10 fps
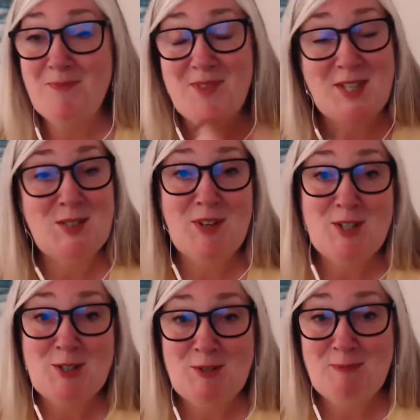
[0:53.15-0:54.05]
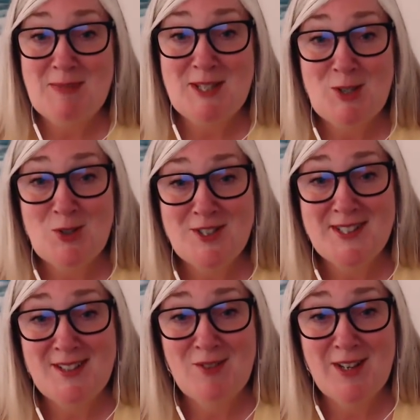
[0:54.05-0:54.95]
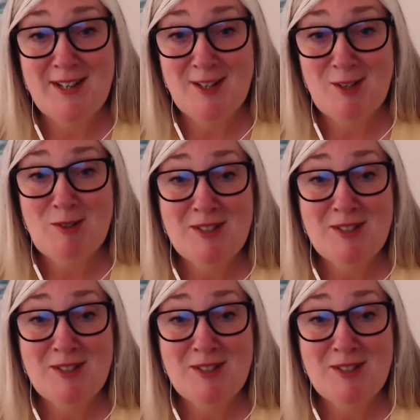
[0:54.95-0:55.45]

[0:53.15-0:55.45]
this version of me that you're seeing right now.